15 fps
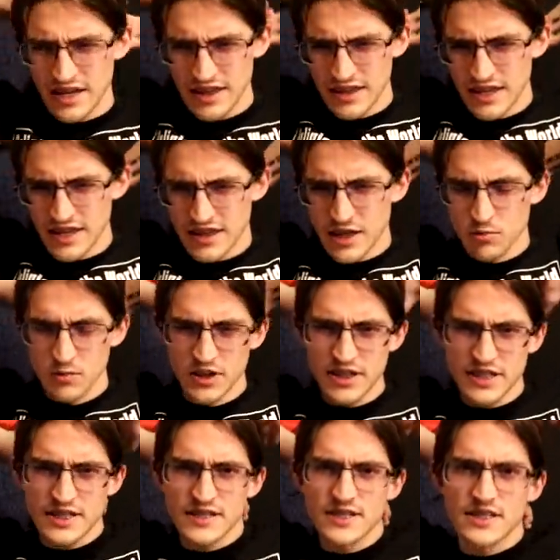they
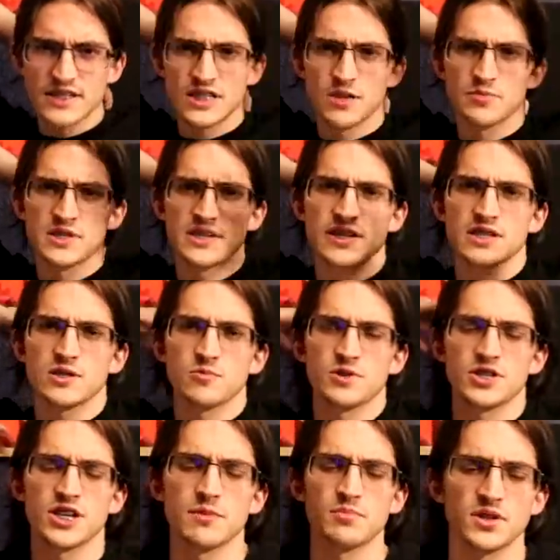release this substance,
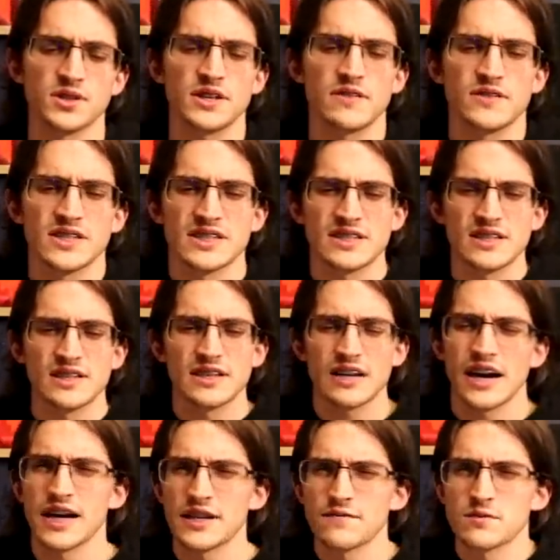which I believe is
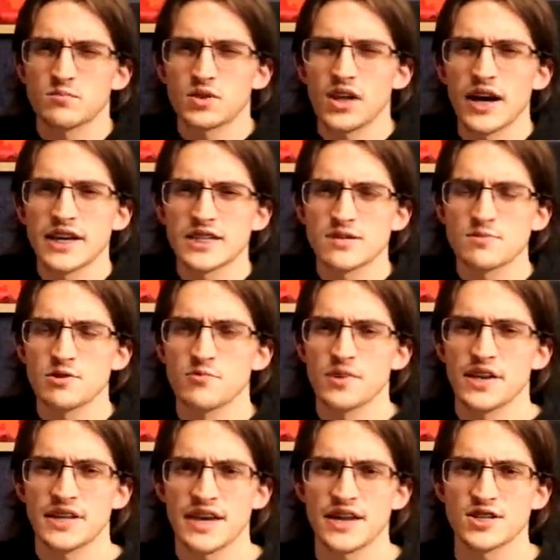kind of implied to be
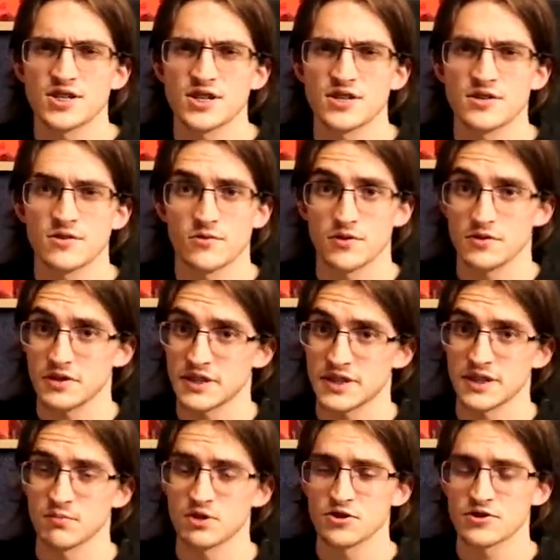radiation, or at least
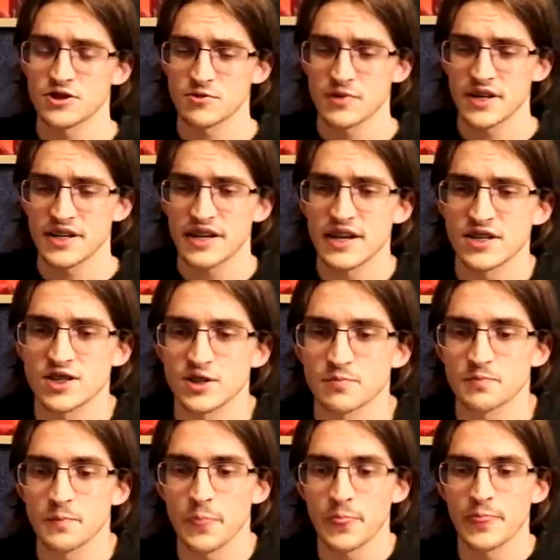similar to
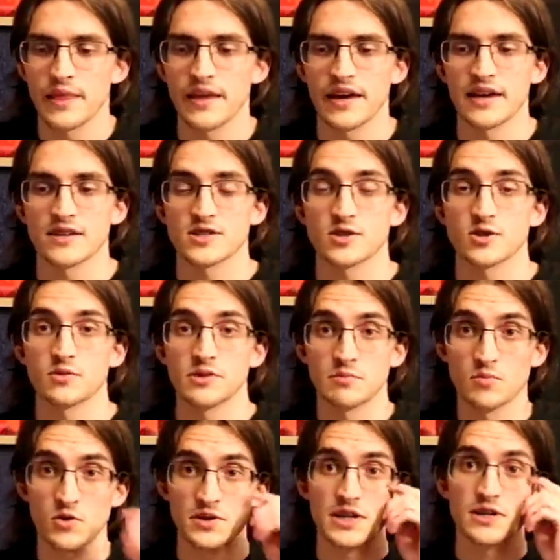radiation, and so the
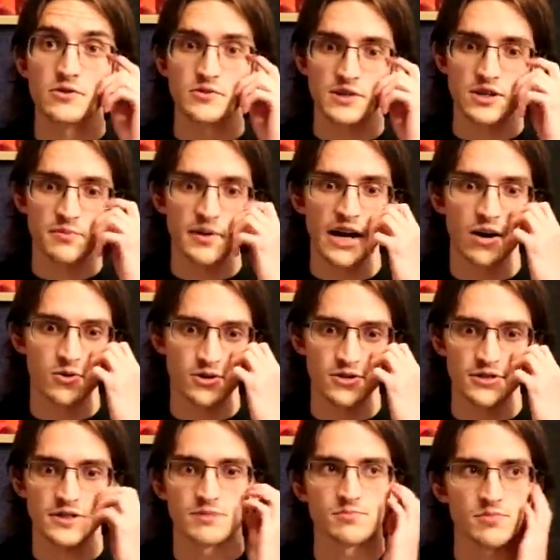more they use their
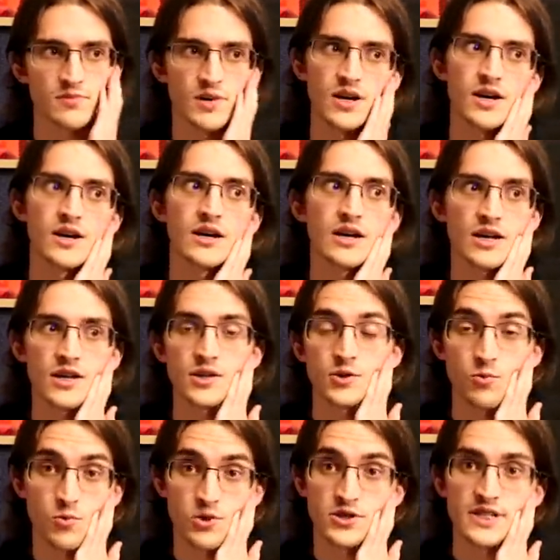powers, the
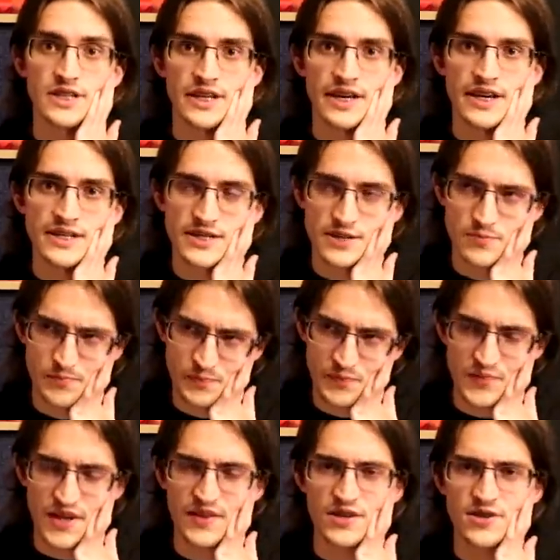worse it gets.
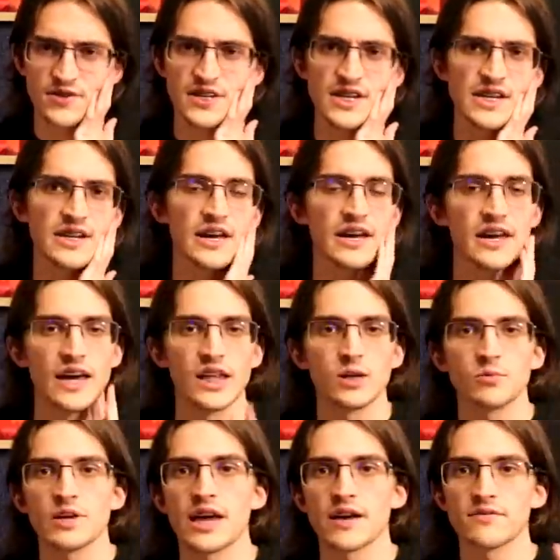And they're neat. And
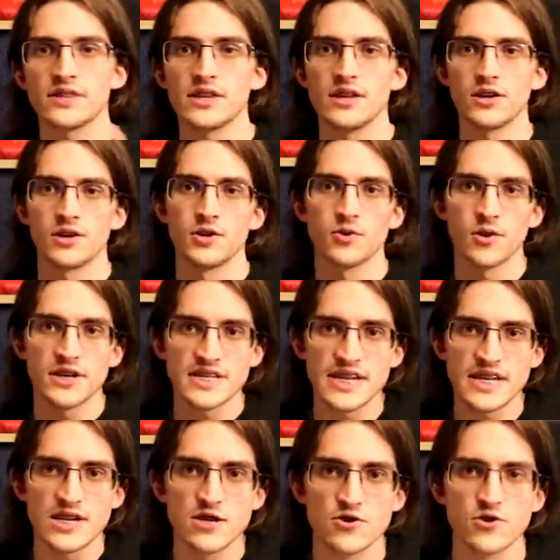then we have the
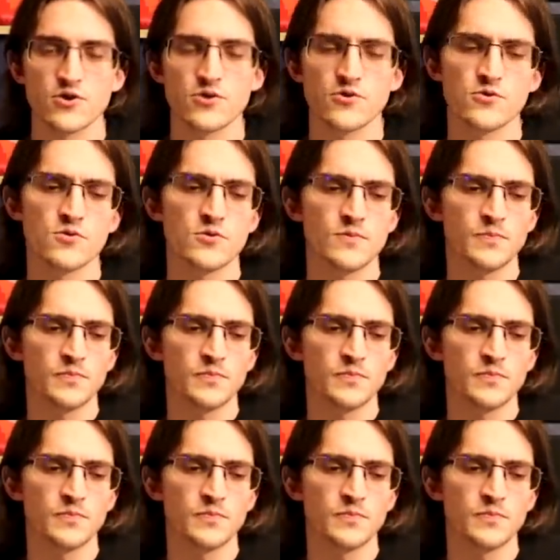Anointed, who